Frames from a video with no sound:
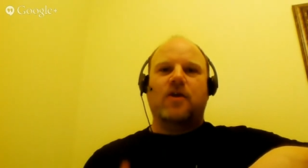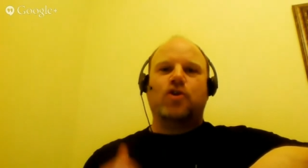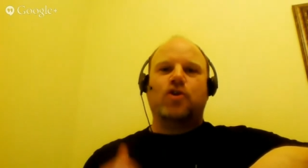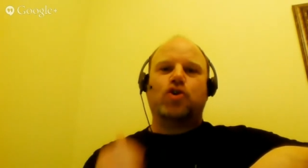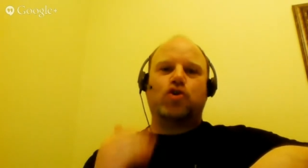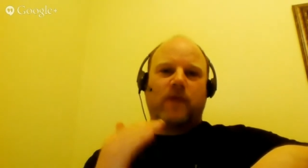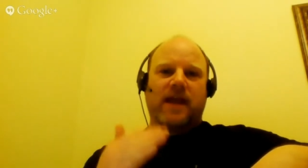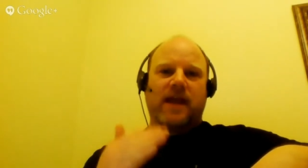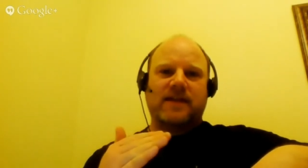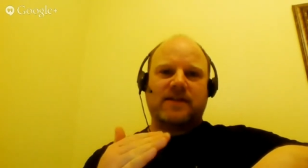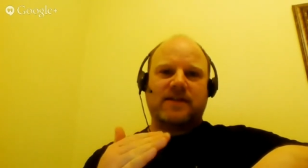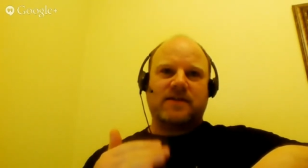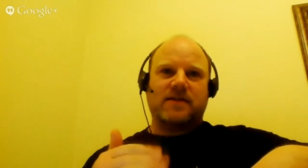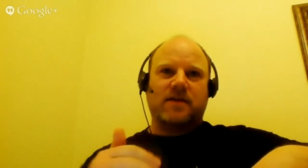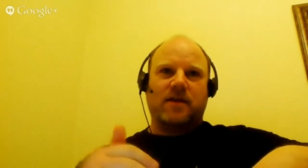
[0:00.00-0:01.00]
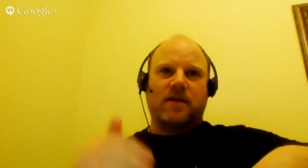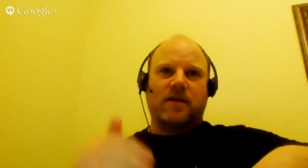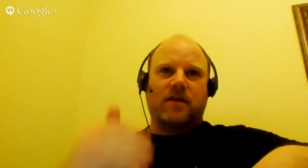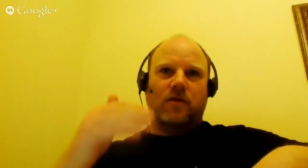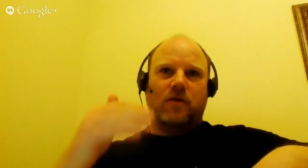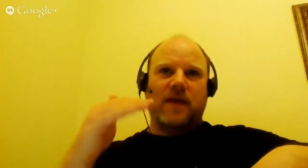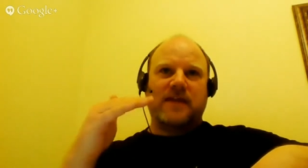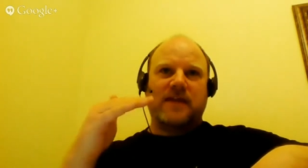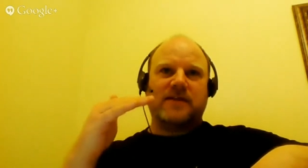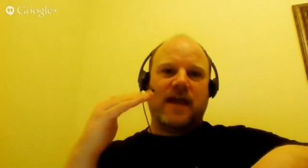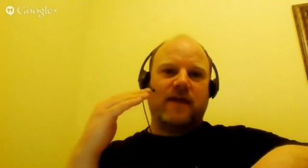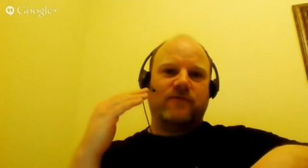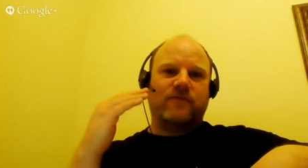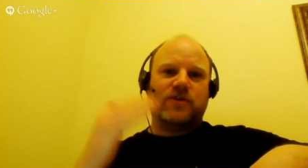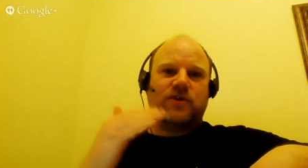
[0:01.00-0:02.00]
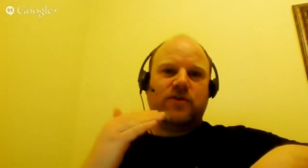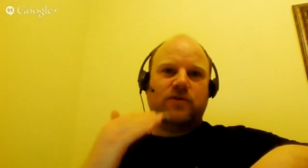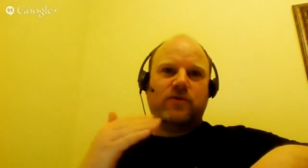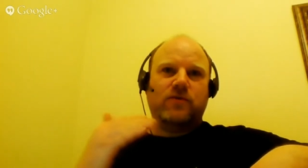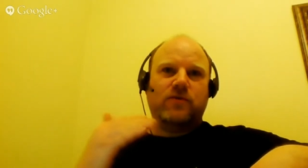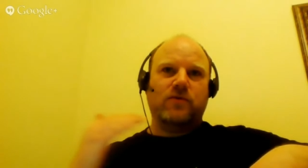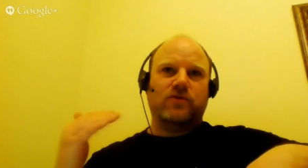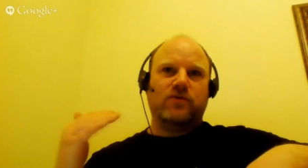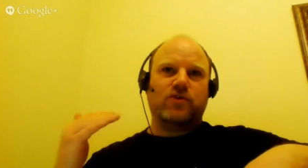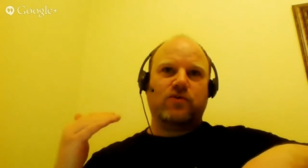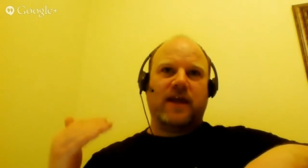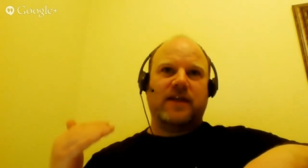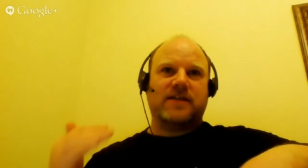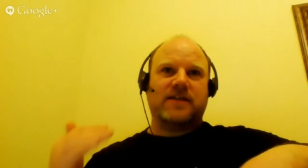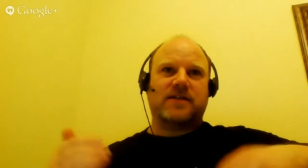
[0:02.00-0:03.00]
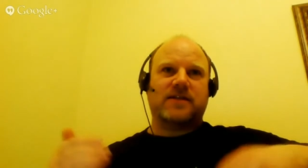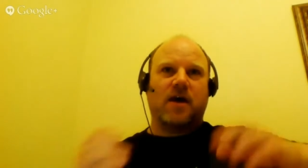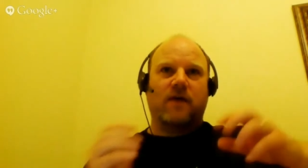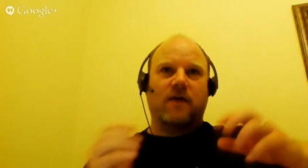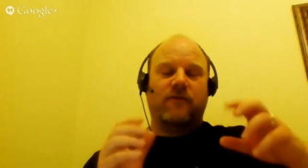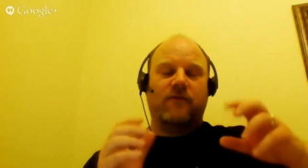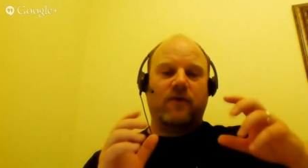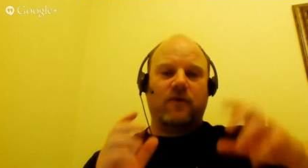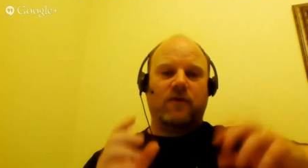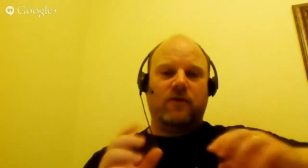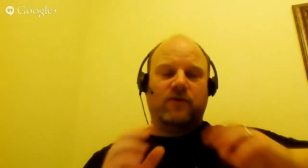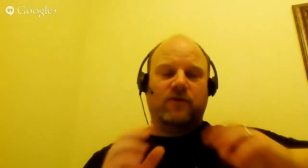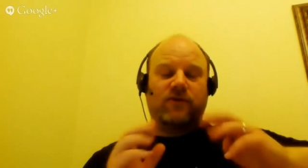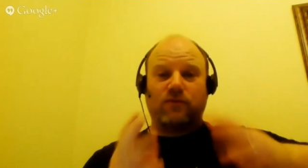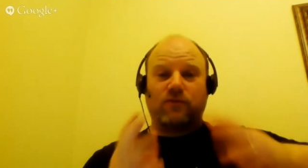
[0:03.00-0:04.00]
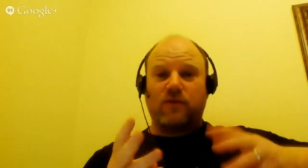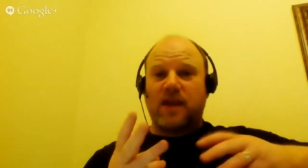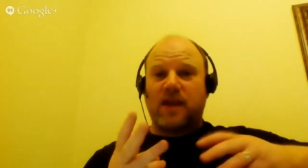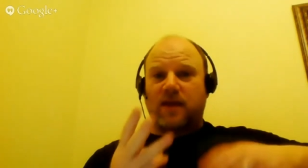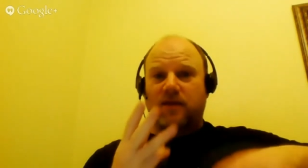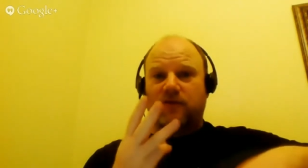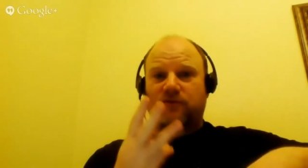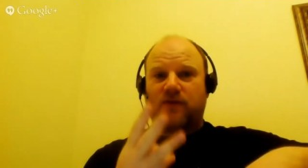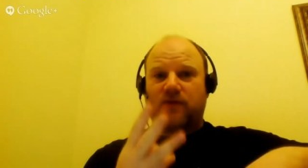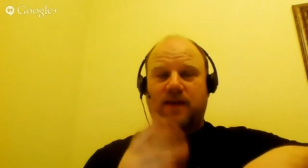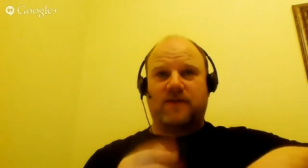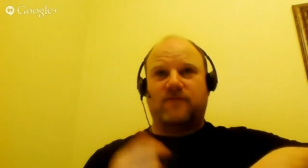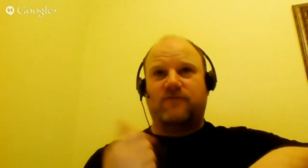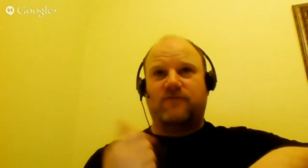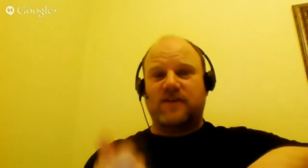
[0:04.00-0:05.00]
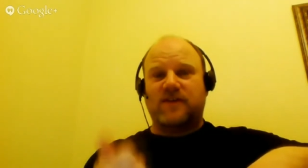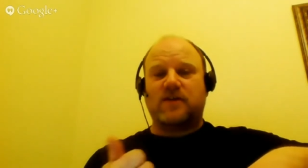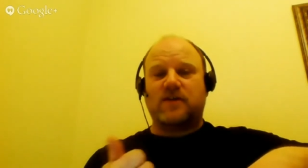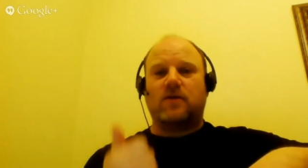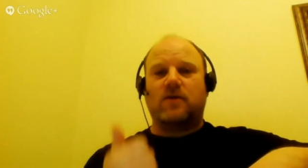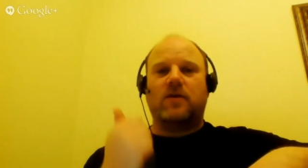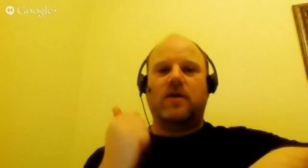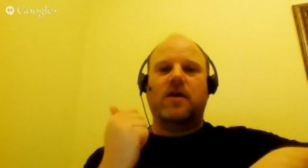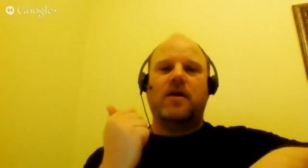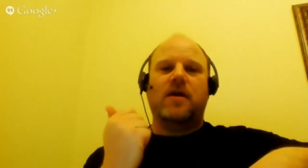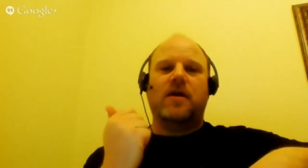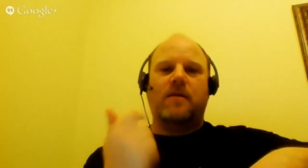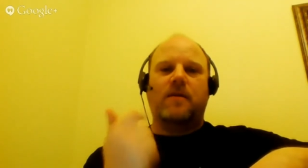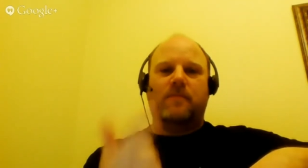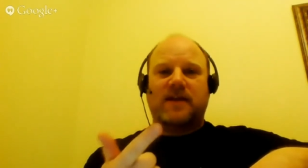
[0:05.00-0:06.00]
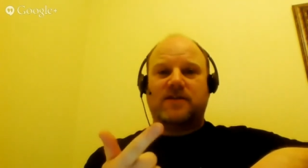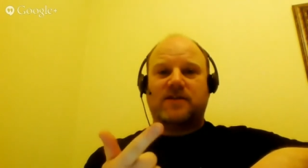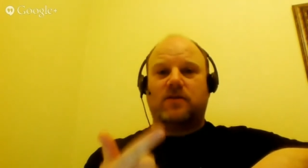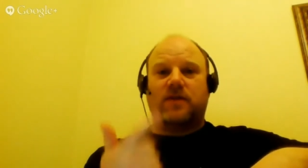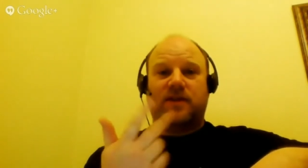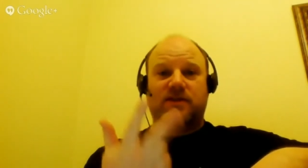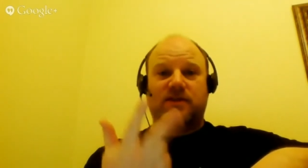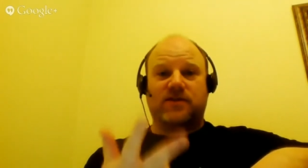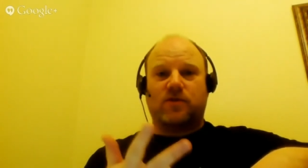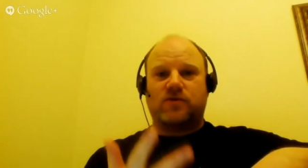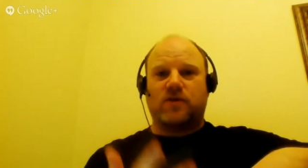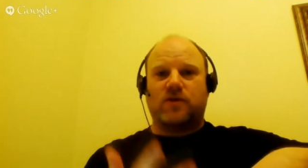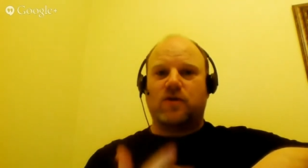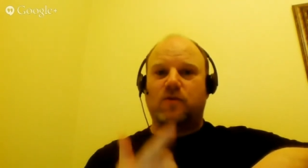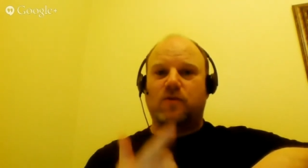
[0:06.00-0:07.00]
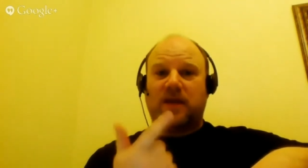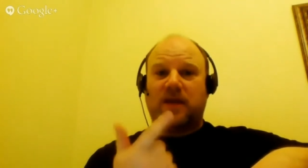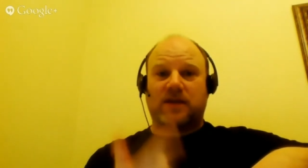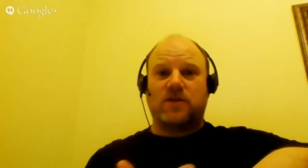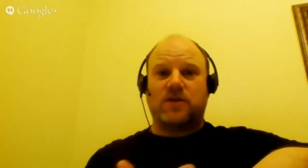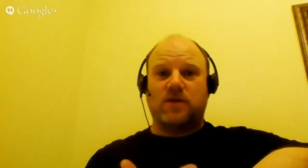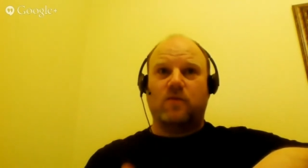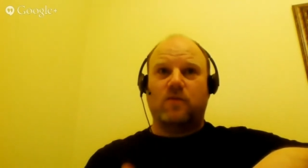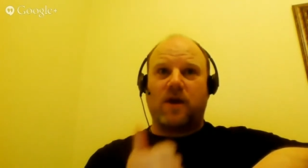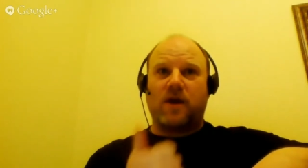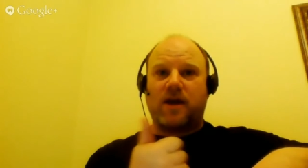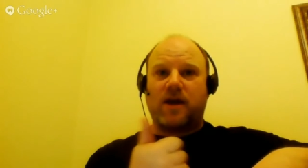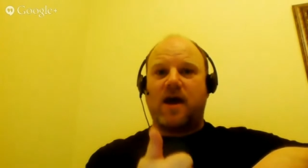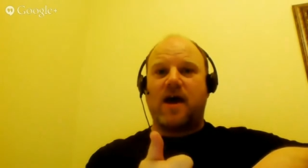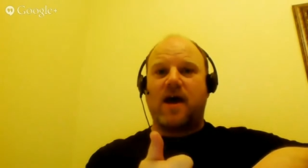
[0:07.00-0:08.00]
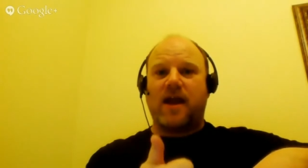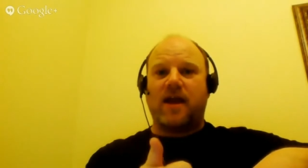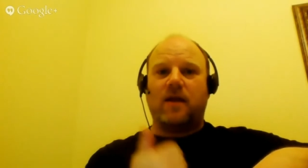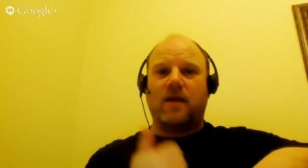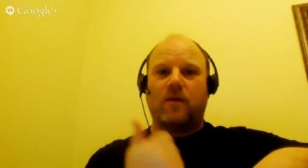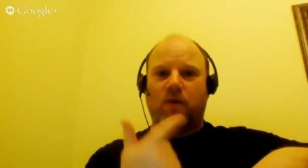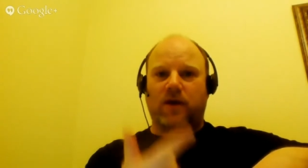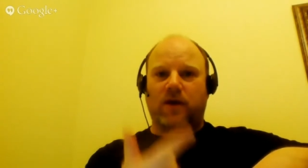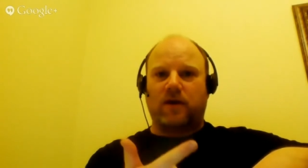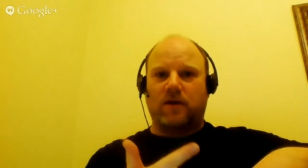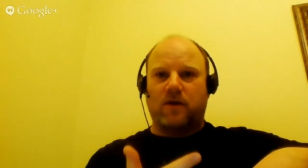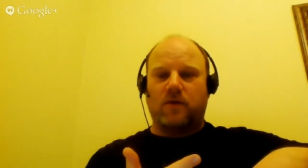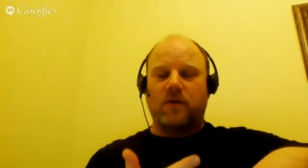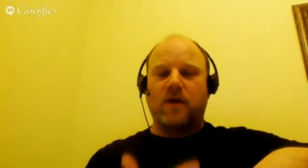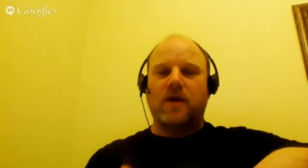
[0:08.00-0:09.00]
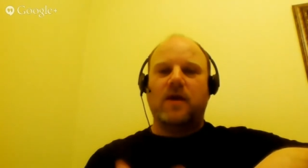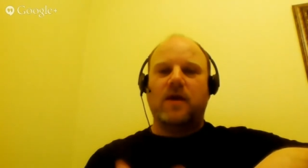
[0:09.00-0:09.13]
Traits, you basically have two traits of there's three traits: physical, mental, and social. And you pick two: one high, one low,